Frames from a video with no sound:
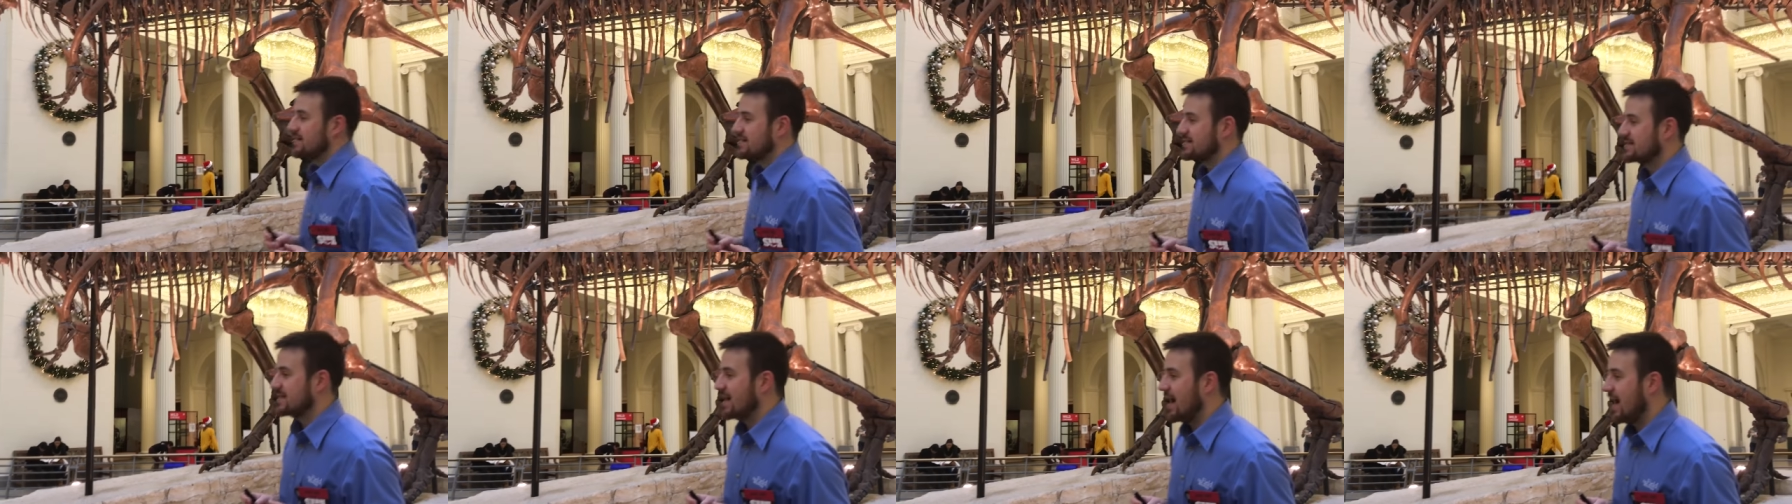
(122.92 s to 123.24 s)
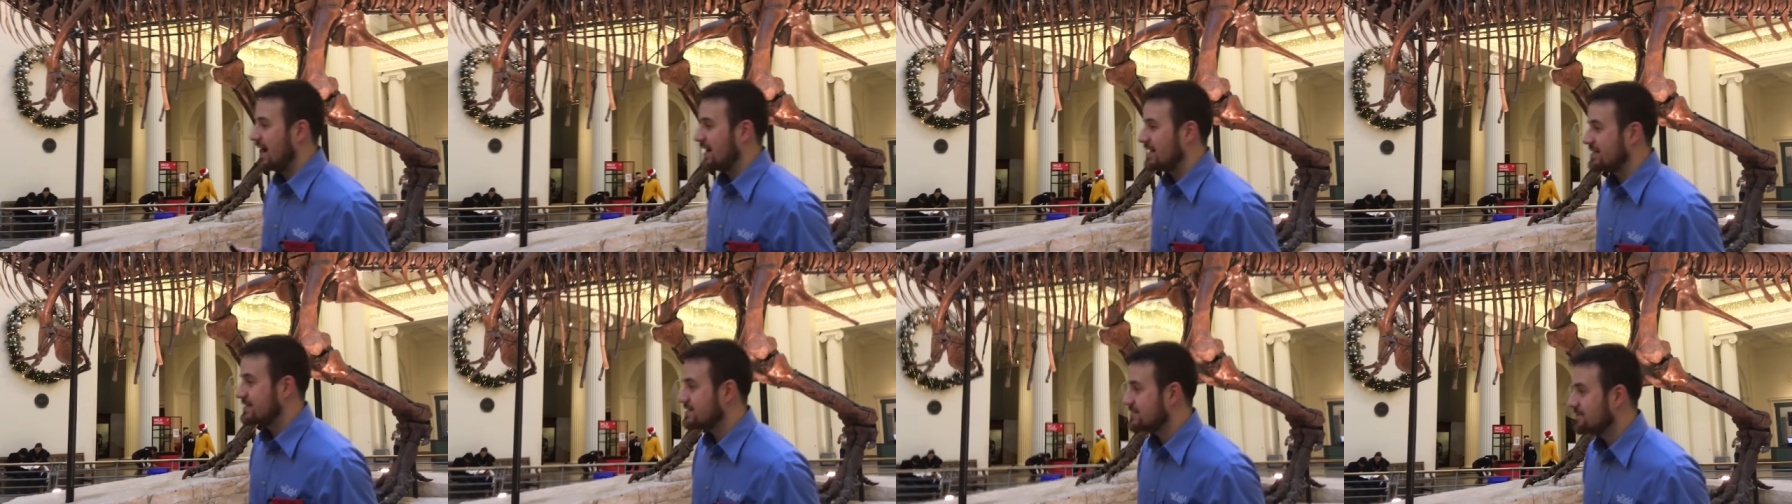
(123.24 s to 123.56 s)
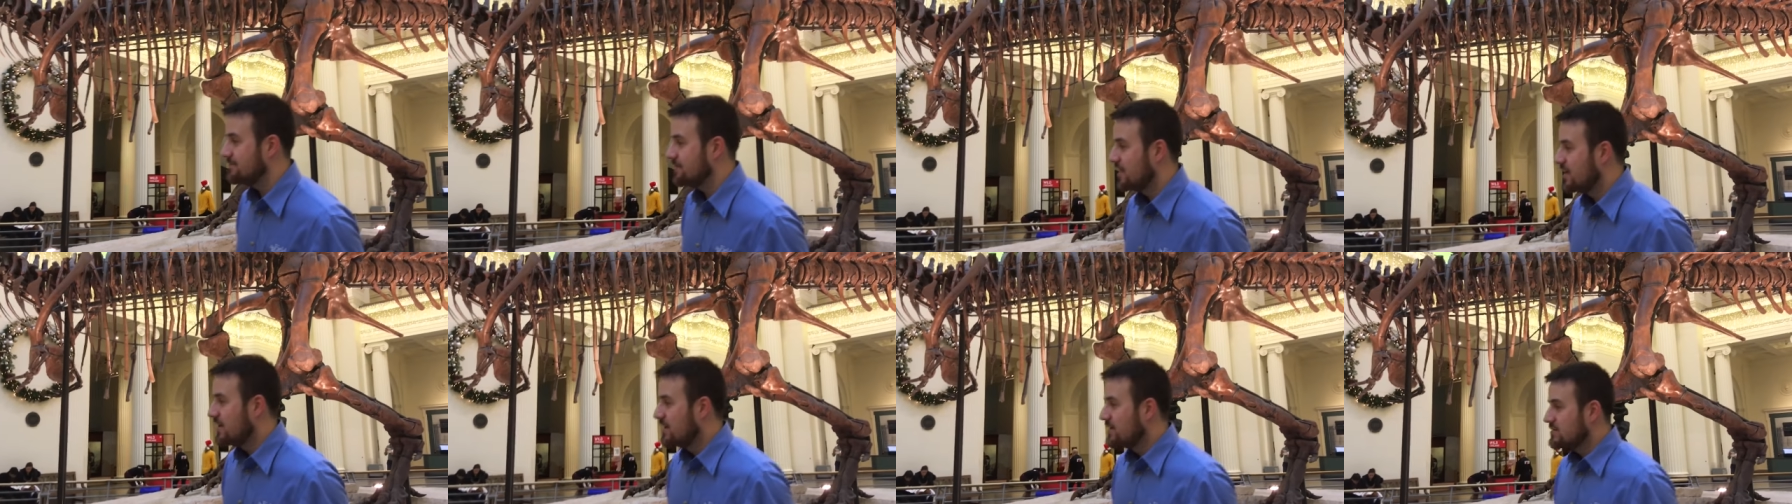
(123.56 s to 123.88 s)
this size.
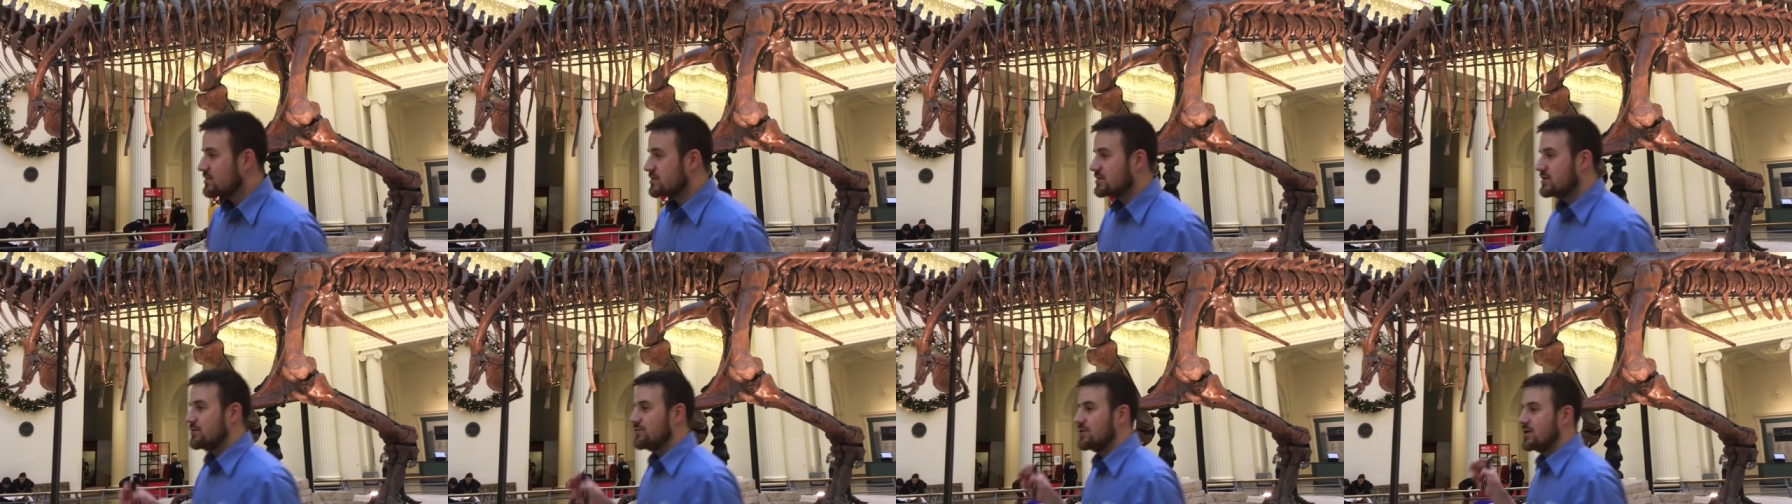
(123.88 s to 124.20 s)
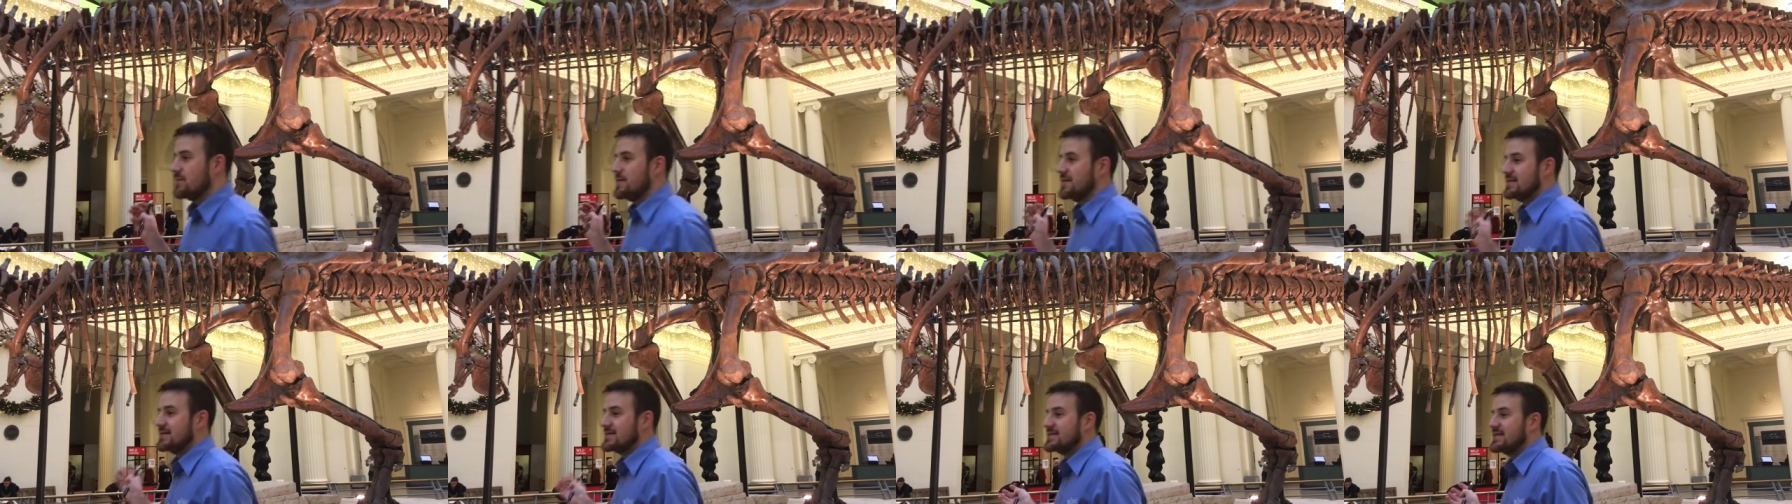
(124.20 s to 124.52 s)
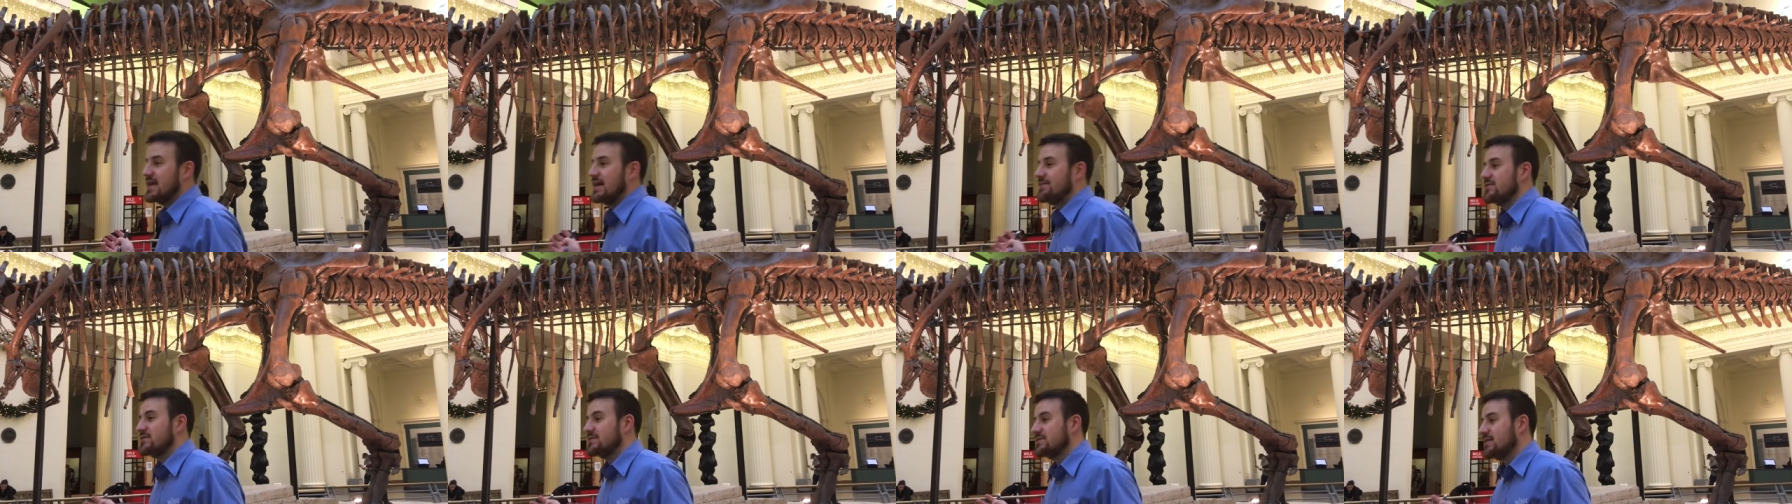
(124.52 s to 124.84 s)
She would have been
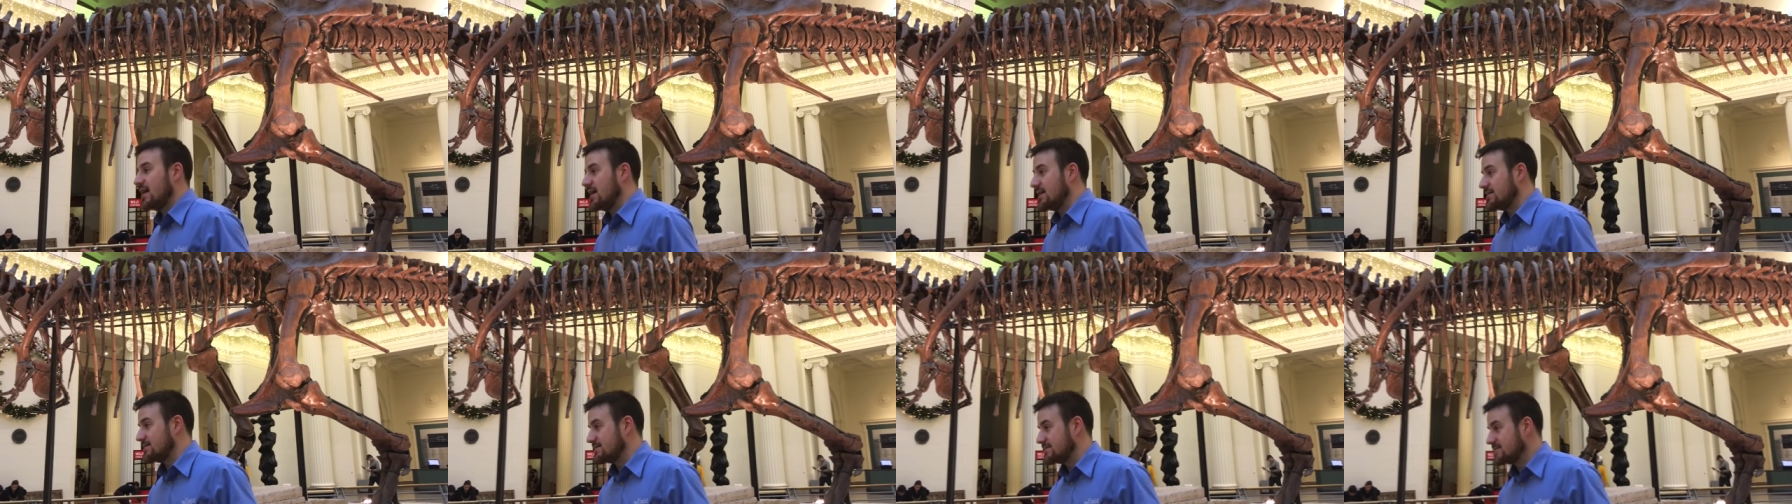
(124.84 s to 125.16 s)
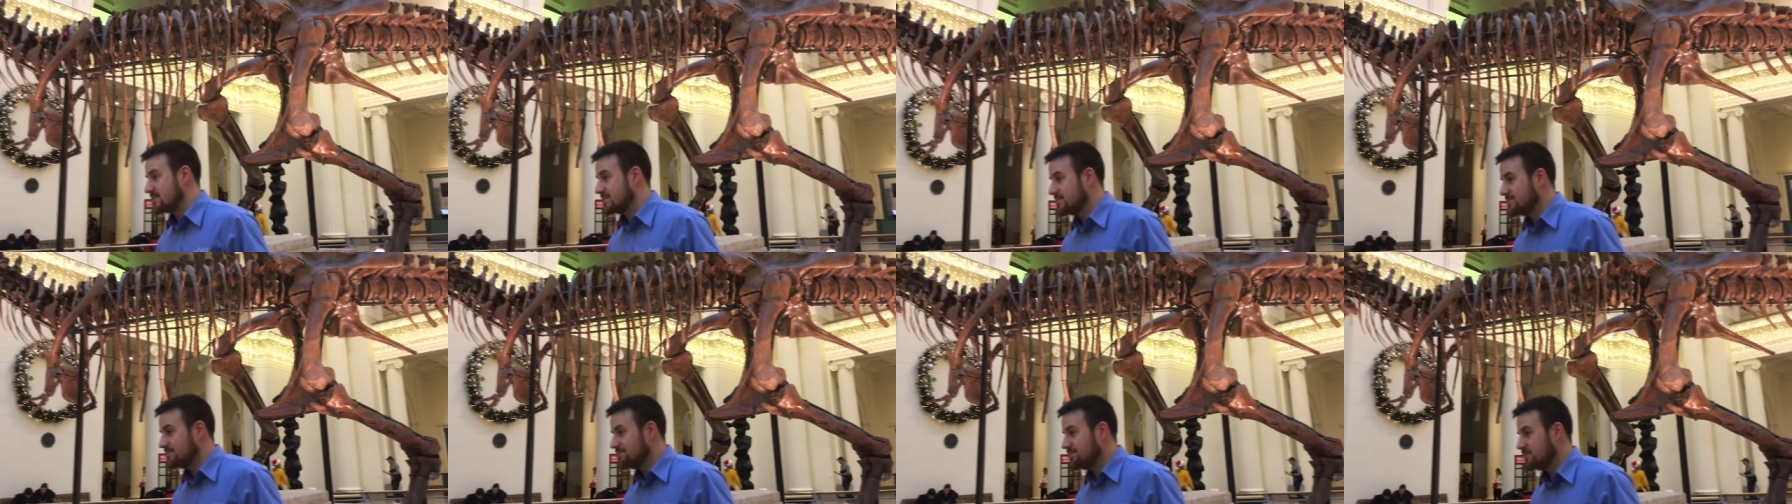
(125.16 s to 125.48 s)
7 tons